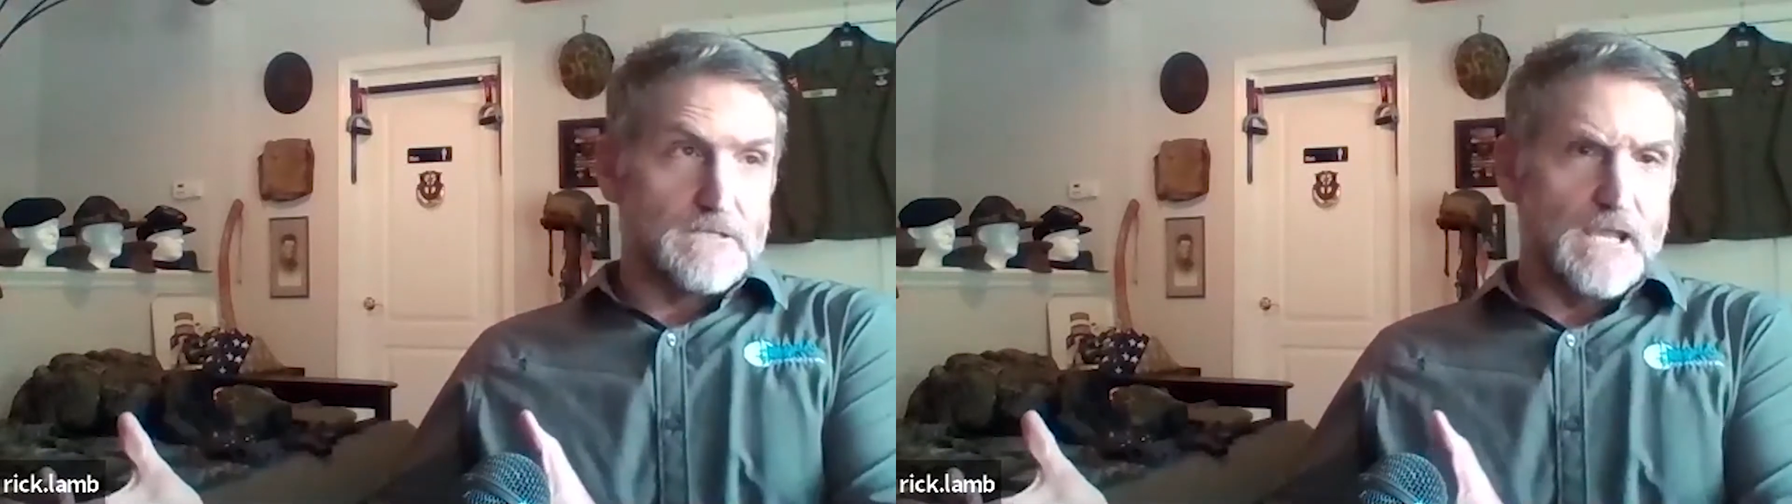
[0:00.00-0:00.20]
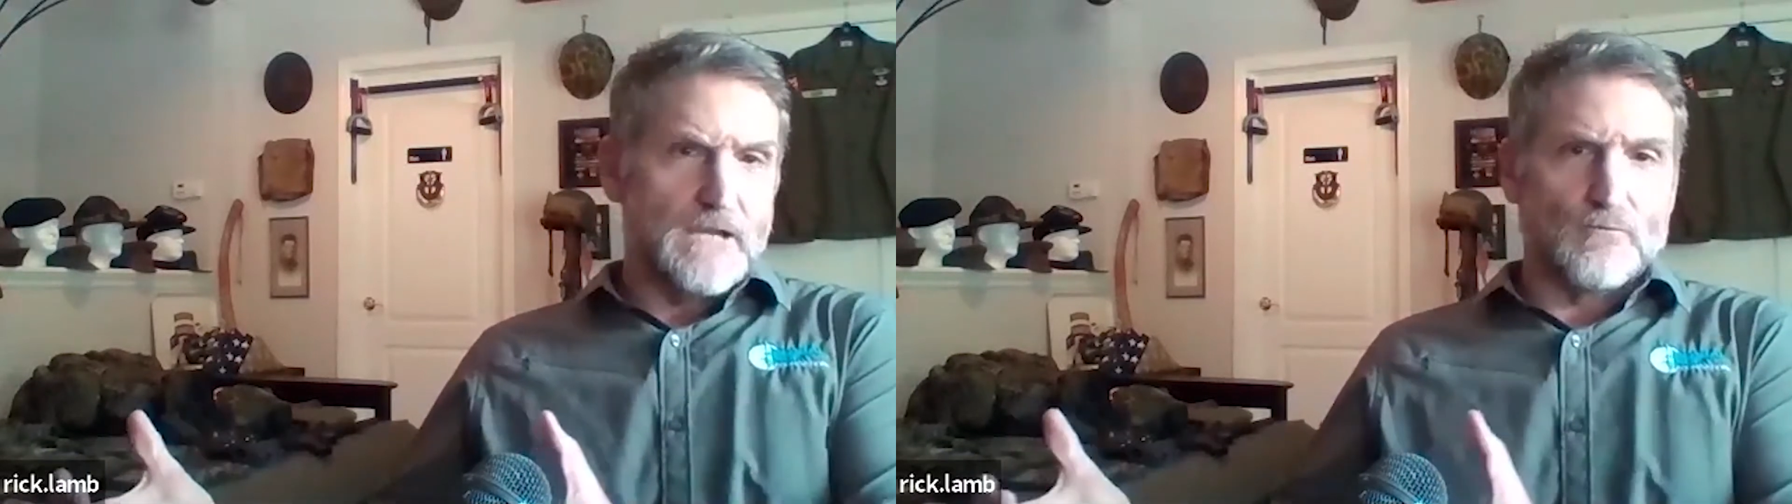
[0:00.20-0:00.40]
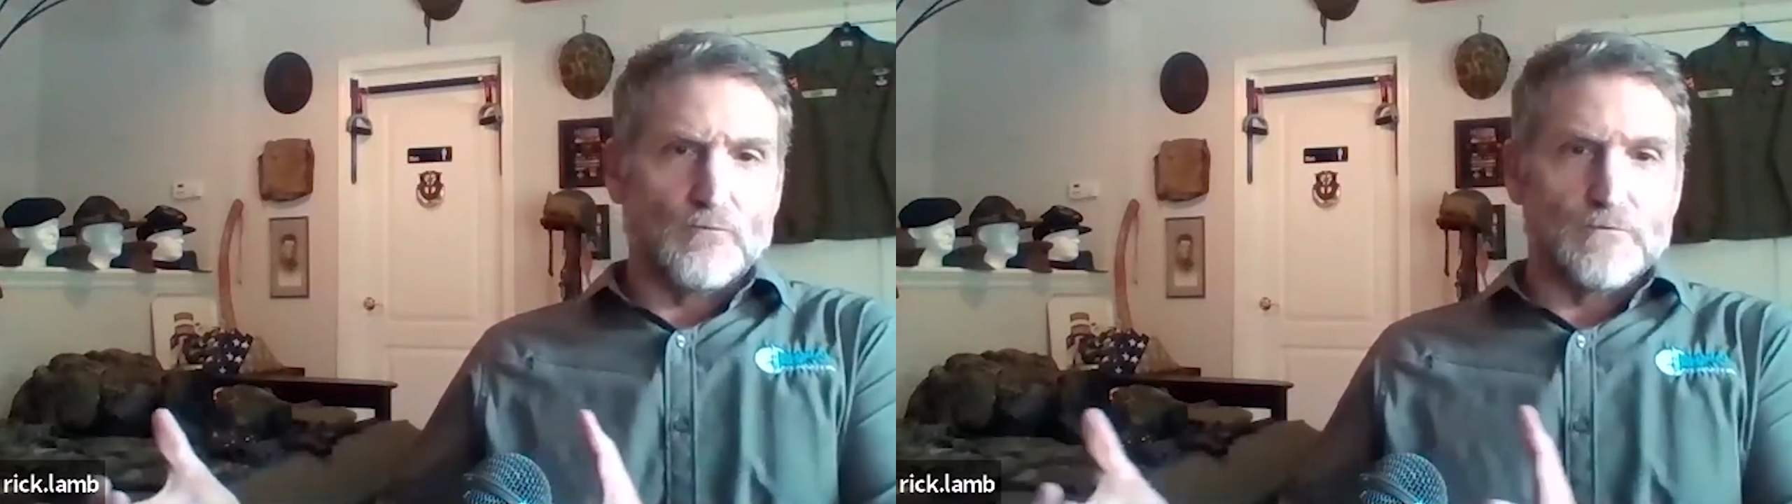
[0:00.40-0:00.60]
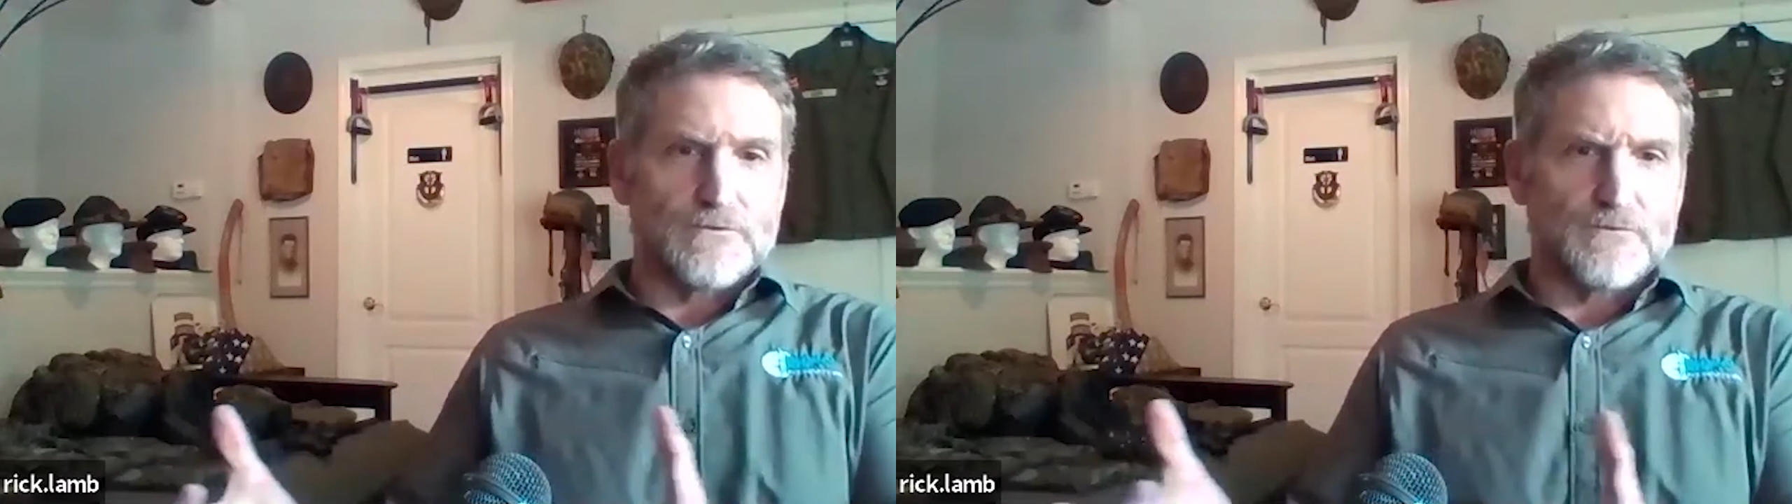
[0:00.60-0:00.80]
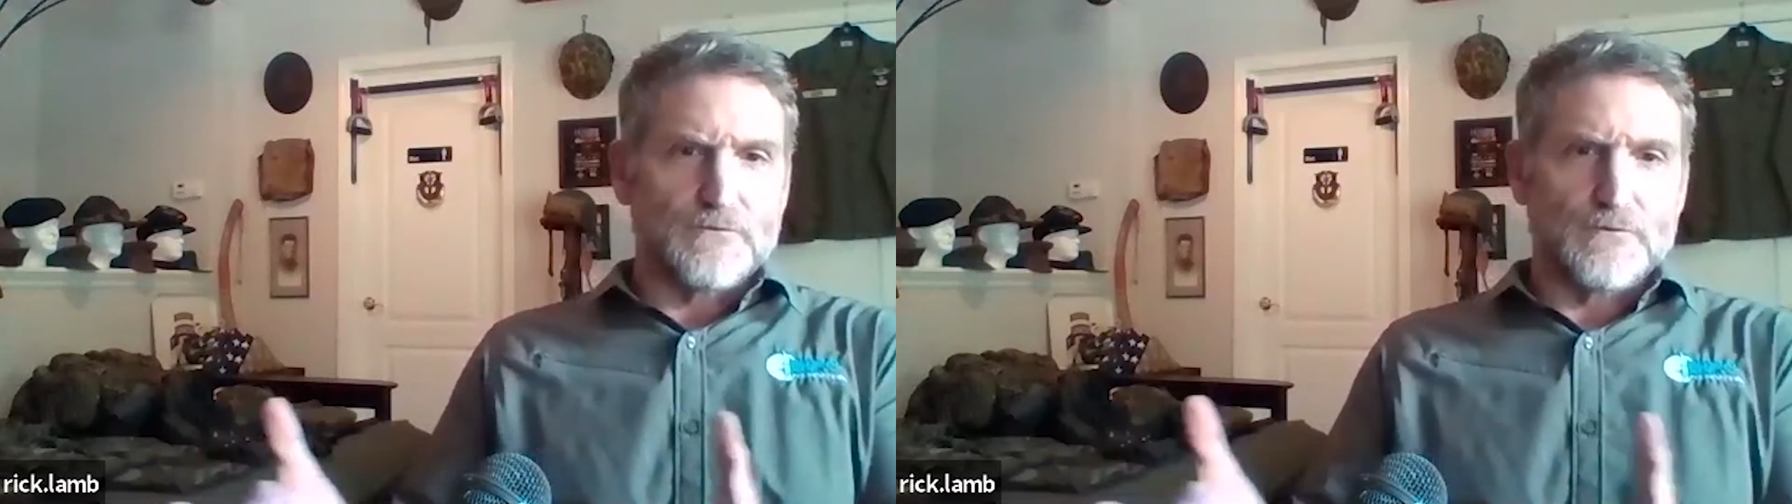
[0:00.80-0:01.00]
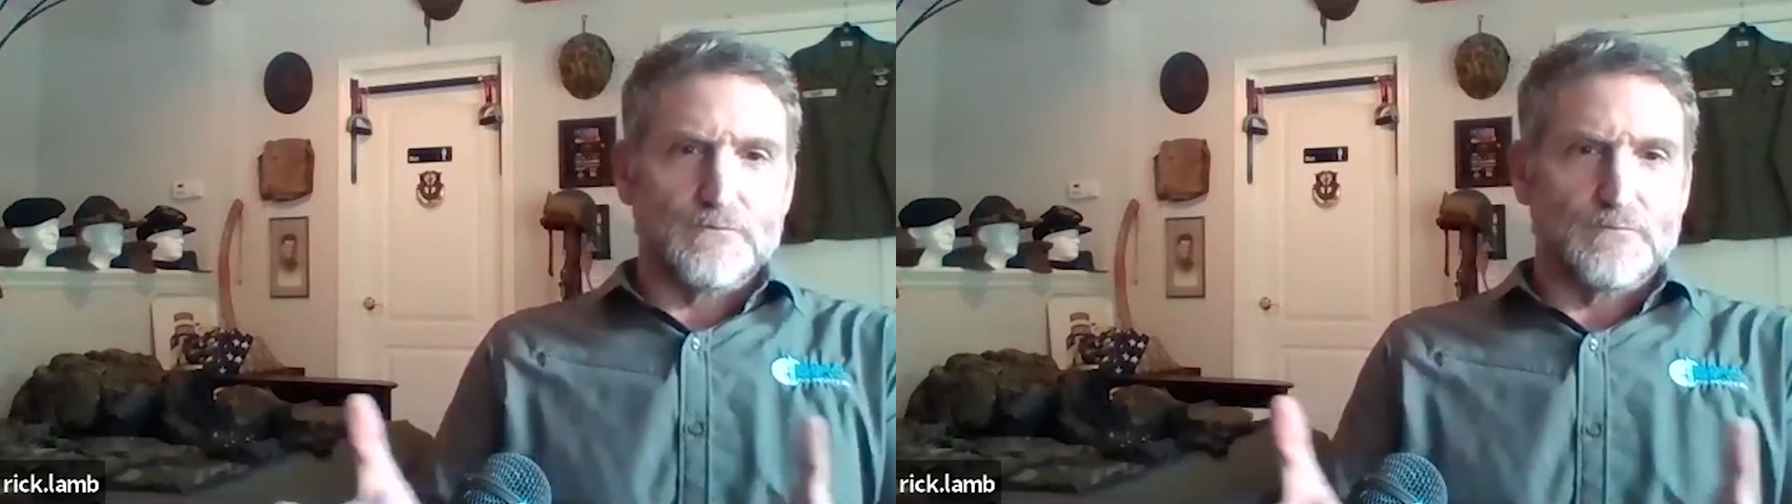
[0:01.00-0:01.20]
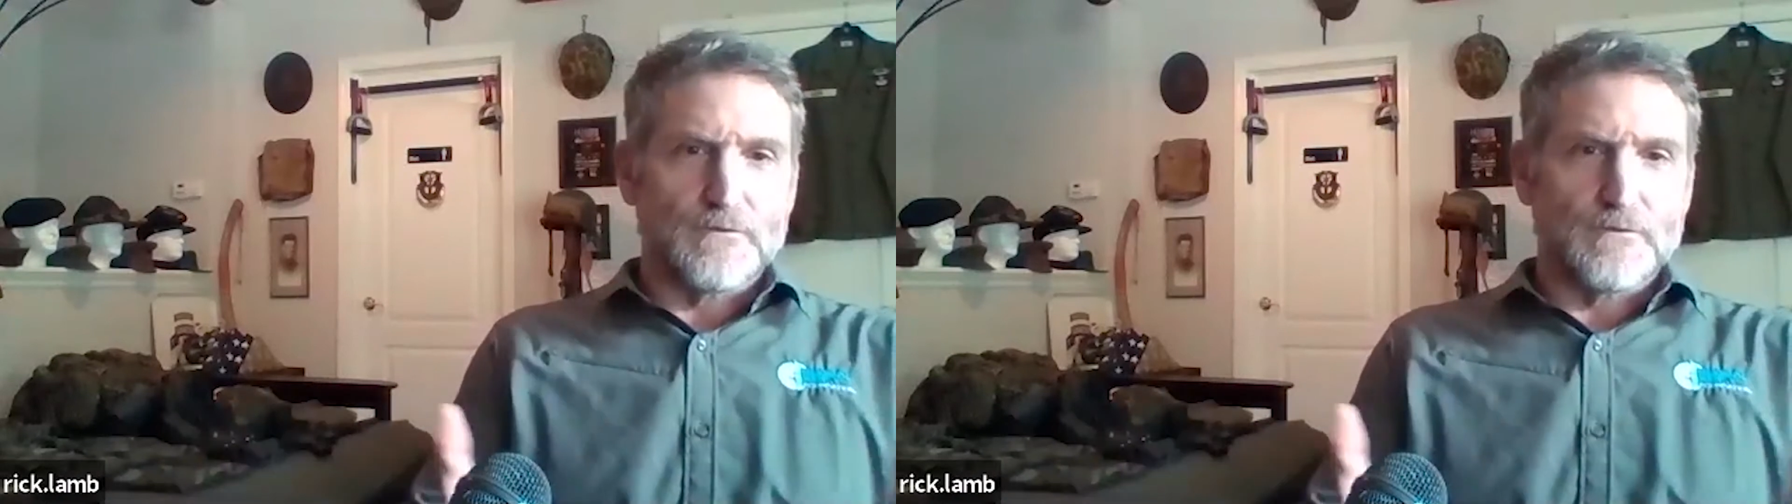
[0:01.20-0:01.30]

tanker rolls through.